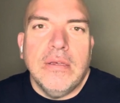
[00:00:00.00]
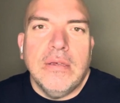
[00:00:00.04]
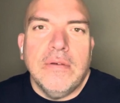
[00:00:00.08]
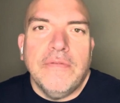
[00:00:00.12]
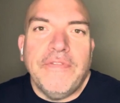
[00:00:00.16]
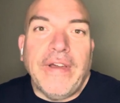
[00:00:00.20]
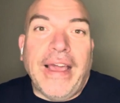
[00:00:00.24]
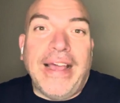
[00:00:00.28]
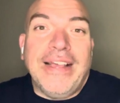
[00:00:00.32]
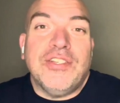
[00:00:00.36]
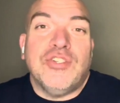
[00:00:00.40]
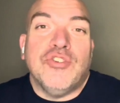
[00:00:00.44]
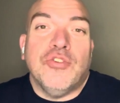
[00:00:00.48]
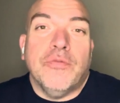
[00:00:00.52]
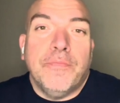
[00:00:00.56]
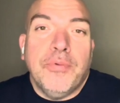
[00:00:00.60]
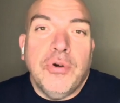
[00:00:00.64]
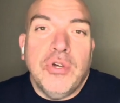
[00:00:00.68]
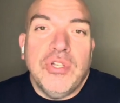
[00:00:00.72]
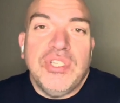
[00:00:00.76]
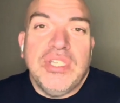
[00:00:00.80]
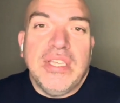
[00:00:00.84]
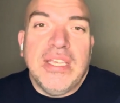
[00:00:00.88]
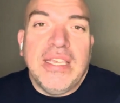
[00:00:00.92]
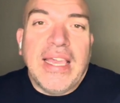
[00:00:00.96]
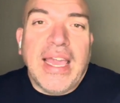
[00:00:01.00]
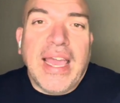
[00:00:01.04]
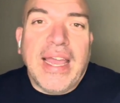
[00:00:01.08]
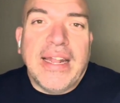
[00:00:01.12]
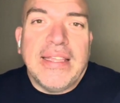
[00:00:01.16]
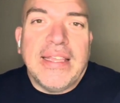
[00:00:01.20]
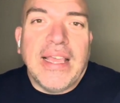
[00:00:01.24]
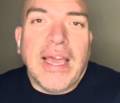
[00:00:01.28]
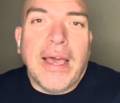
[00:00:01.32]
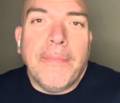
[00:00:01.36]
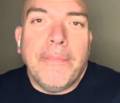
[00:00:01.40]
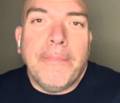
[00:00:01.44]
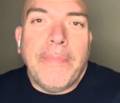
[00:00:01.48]
Faster
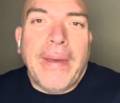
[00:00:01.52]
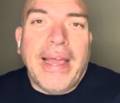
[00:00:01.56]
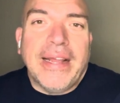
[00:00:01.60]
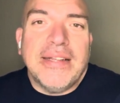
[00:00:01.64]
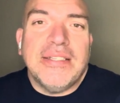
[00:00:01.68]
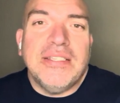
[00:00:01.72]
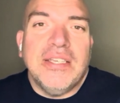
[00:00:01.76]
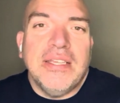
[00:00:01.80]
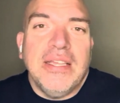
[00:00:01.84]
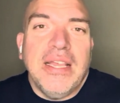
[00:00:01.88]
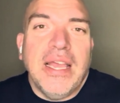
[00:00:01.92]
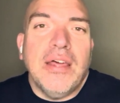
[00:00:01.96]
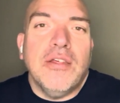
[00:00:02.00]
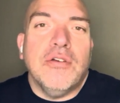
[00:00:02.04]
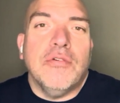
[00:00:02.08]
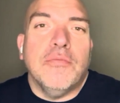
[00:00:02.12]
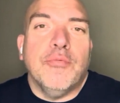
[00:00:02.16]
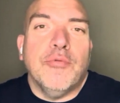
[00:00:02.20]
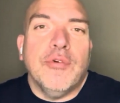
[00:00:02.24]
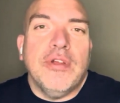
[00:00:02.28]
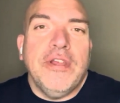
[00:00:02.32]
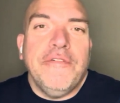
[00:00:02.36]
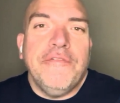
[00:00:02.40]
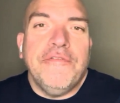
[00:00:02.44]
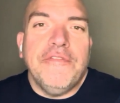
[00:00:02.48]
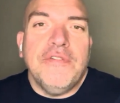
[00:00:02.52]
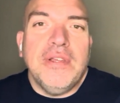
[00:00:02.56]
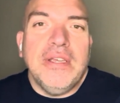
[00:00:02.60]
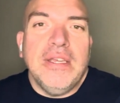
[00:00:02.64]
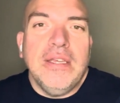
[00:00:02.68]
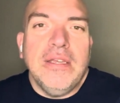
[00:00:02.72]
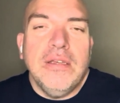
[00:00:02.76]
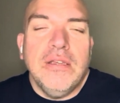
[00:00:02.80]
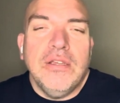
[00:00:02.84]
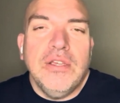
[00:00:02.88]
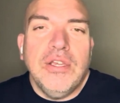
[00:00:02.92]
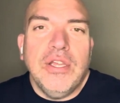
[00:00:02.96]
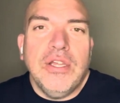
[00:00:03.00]
Pussycat got back together
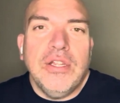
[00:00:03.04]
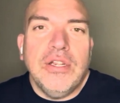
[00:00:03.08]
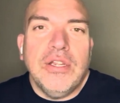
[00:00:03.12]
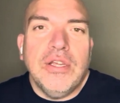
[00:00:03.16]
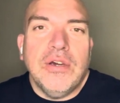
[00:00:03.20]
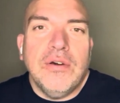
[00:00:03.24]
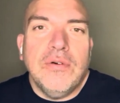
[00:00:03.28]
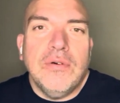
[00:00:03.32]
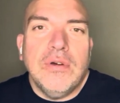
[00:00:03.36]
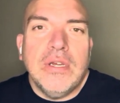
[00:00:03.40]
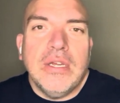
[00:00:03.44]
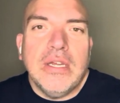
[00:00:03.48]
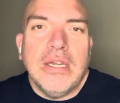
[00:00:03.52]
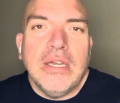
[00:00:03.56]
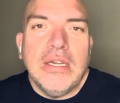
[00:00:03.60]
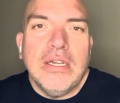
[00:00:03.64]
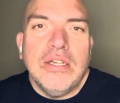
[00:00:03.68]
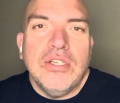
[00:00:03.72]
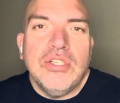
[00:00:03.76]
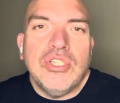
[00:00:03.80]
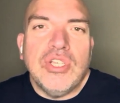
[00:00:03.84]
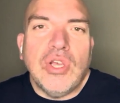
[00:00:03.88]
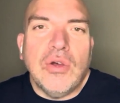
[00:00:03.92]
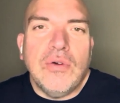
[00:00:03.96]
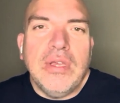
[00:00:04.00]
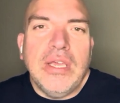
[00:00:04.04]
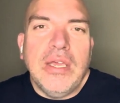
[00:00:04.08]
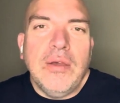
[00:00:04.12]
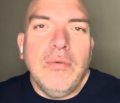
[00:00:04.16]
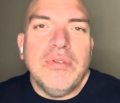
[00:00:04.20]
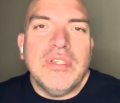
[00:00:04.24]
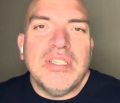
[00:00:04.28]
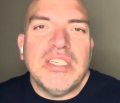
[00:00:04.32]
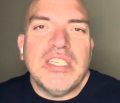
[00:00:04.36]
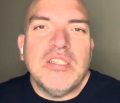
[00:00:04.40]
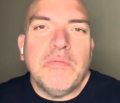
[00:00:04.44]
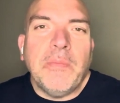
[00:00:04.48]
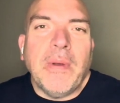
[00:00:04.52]
briefly, So he
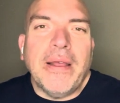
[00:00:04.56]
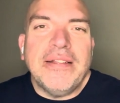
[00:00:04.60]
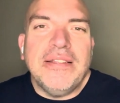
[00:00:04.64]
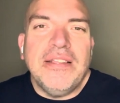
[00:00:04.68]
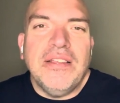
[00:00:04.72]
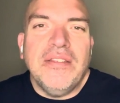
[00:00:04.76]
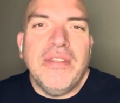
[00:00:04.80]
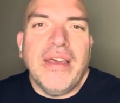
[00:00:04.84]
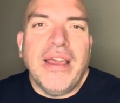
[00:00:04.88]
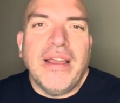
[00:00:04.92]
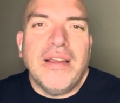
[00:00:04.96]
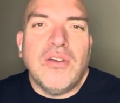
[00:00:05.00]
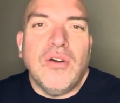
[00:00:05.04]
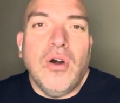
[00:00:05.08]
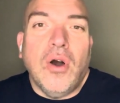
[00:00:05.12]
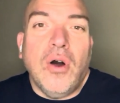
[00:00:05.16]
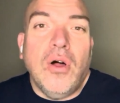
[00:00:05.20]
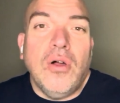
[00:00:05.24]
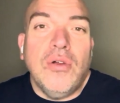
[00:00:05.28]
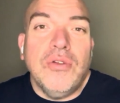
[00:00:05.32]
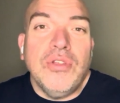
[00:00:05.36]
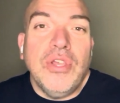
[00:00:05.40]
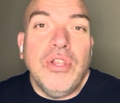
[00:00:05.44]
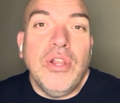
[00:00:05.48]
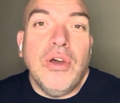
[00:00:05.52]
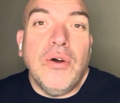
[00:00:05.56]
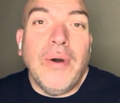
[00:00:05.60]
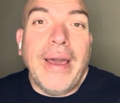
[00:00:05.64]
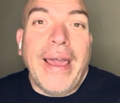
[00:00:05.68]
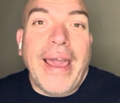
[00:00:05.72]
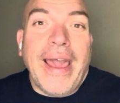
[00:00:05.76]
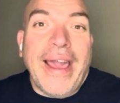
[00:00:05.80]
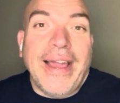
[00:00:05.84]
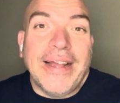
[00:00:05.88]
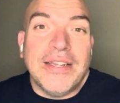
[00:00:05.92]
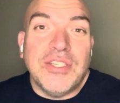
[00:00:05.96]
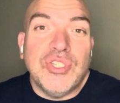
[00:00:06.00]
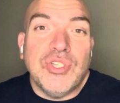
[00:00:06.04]
was expecting that call.
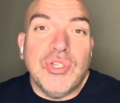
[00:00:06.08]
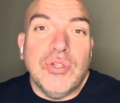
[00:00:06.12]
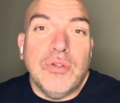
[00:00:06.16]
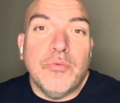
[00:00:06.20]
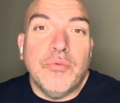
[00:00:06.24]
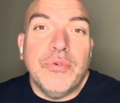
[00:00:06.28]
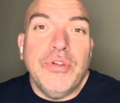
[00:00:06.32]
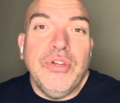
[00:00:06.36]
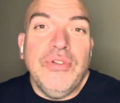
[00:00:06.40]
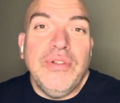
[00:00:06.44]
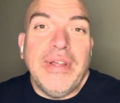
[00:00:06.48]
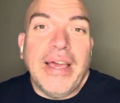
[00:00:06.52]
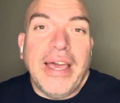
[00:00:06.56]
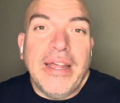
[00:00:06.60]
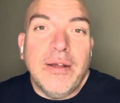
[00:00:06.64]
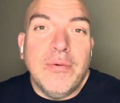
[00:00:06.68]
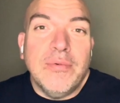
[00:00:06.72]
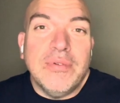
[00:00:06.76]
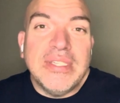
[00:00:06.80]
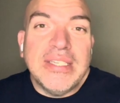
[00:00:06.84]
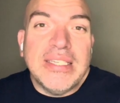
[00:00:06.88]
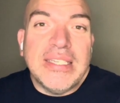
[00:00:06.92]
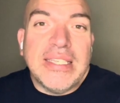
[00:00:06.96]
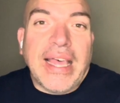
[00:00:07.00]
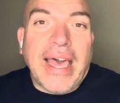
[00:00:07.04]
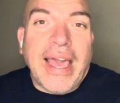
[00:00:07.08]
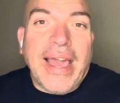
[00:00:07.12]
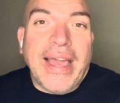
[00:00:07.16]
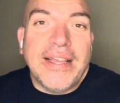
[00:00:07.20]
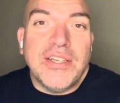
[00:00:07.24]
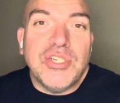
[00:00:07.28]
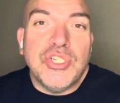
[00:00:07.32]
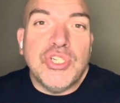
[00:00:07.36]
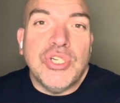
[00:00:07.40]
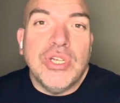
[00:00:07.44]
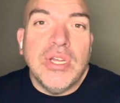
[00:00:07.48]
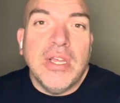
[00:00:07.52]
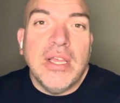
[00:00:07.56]
Axl reunited with
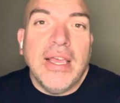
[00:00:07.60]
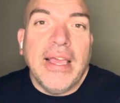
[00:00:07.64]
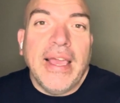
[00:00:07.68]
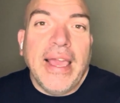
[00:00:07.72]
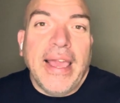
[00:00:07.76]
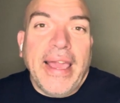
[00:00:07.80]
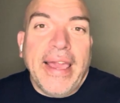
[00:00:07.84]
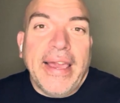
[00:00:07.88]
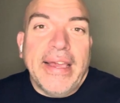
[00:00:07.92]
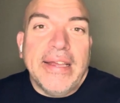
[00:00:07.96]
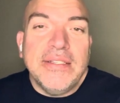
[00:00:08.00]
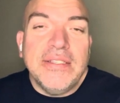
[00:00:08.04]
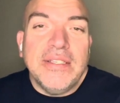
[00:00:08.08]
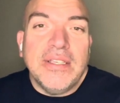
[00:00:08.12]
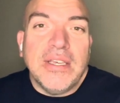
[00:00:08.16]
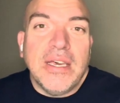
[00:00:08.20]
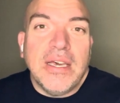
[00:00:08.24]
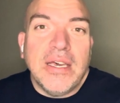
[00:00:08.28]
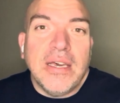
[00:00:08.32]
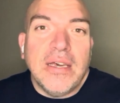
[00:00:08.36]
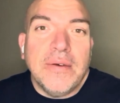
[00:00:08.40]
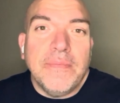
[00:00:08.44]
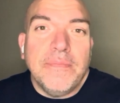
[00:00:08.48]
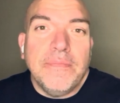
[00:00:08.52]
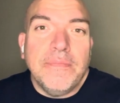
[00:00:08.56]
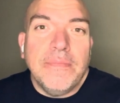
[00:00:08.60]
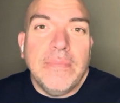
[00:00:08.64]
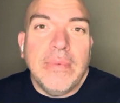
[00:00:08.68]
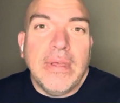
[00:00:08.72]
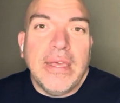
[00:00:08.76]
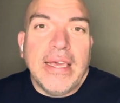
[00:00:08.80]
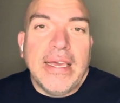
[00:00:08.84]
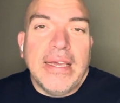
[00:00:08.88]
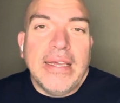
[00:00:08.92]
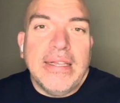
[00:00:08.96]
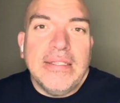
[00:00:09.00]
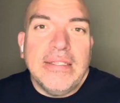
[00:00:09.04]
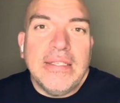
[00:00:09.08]
Slash and
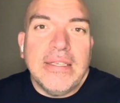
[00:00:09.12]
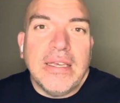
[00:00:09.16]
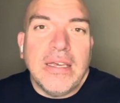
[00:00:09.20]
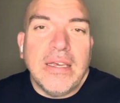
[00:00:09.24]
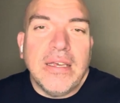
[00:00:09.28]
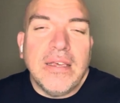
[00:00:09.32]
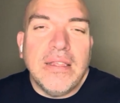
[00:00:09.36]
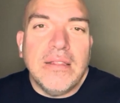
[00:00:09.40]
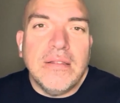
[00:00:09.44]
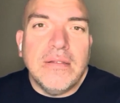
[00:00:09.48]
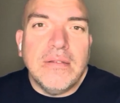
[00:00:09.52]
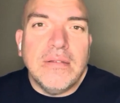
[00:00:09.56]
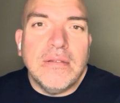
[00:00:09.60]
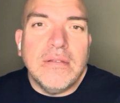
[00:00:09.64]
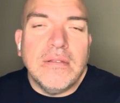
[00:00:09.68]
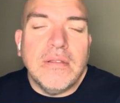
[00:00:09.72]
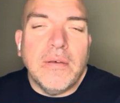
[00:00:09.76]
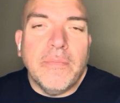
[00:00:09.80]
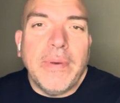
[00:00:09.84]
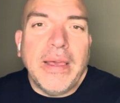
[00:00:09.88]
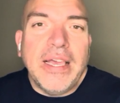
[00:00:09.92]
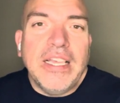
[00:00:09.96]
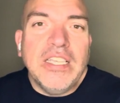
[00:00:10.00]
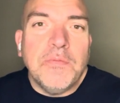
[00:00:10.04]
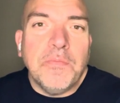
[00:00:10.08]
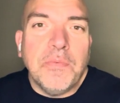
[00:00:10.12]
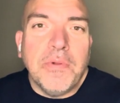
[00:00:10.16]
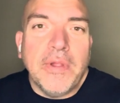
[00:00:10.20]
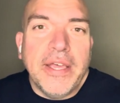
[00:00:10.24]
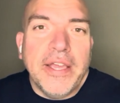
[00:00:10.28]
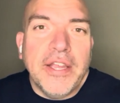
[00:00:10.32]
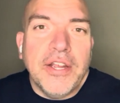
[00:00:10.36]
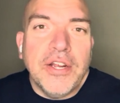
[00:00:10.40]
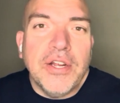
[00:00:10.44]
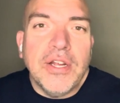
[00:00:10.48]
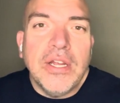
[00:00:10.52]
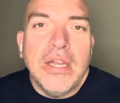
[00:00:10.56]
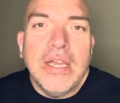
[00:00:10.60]
the bass
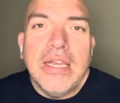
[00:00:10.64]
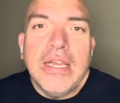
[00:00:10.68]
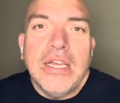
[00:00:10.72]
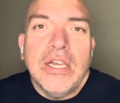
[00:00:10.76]
player.